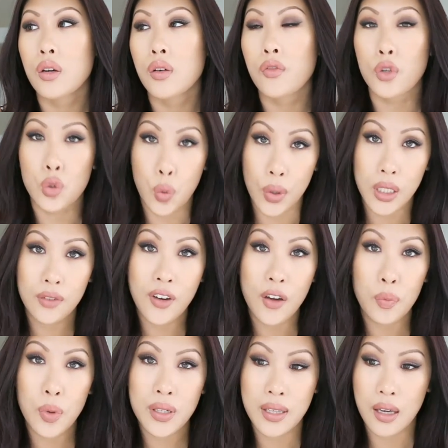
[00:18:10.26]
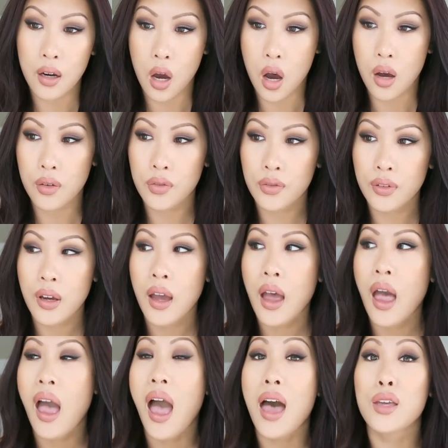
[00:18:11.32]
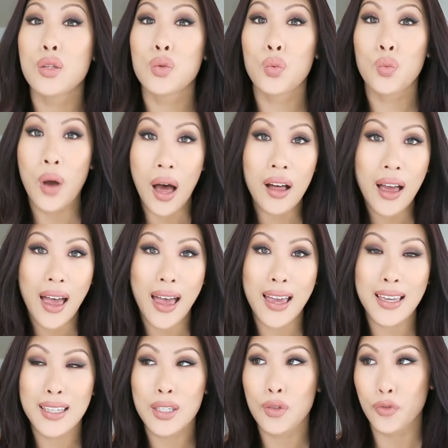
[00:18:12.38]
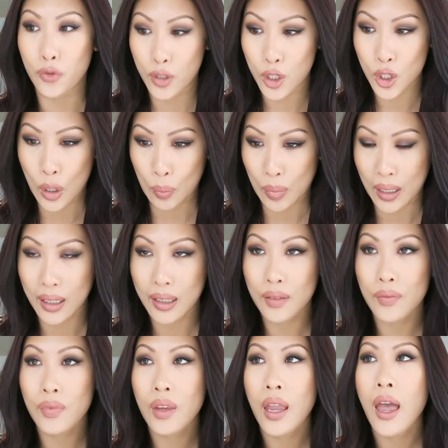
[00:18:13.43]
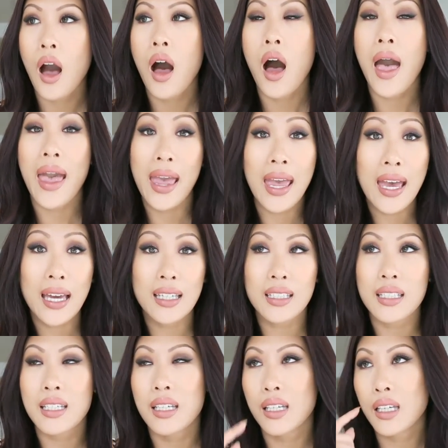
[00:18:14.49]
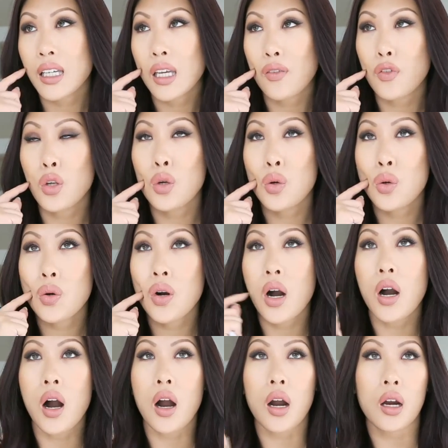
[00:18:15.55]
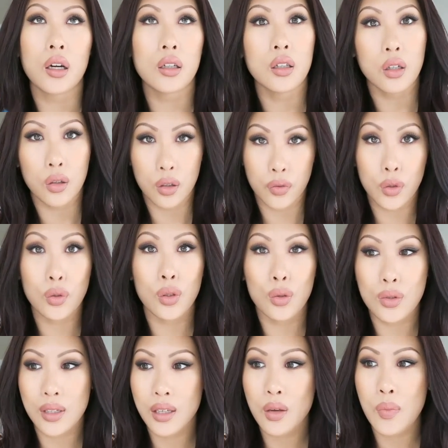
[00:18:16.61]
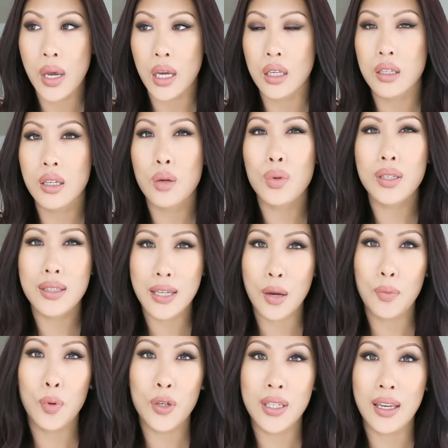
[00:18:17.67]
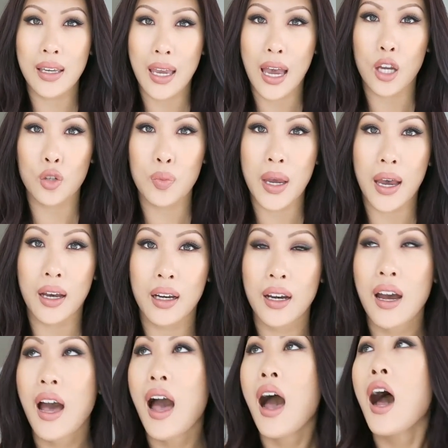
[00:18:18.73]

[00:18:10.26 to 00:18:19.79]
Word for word: for 25% off as well as free shipping. And if you are, you know, if you use Ebates, it was 10% cash back.